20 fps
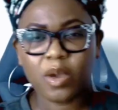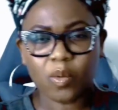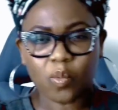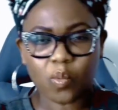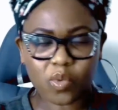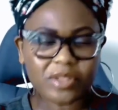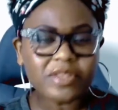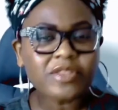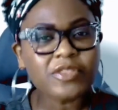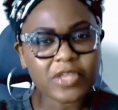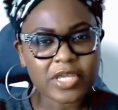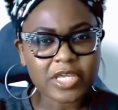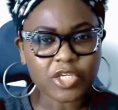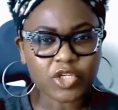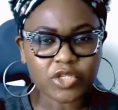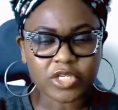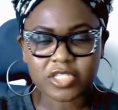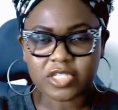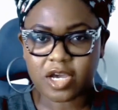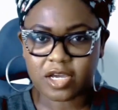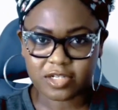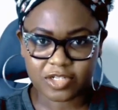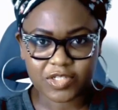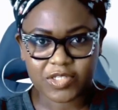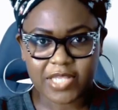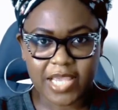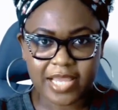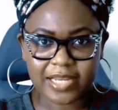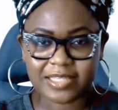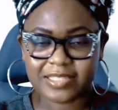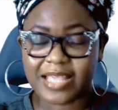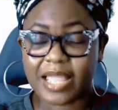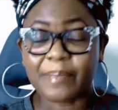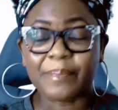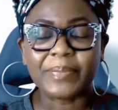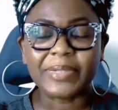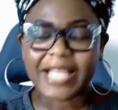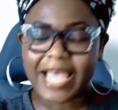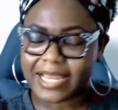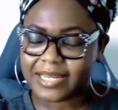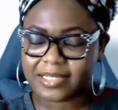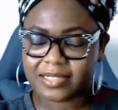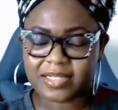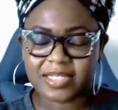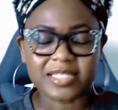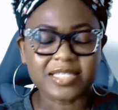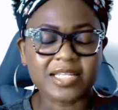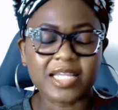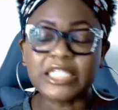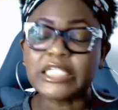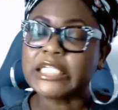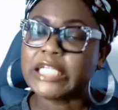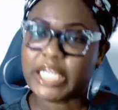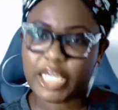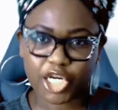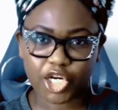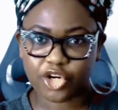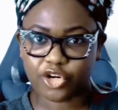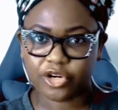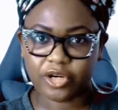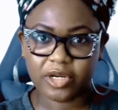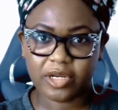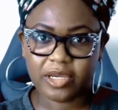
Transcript: One thing you need to understand is that planning does not clear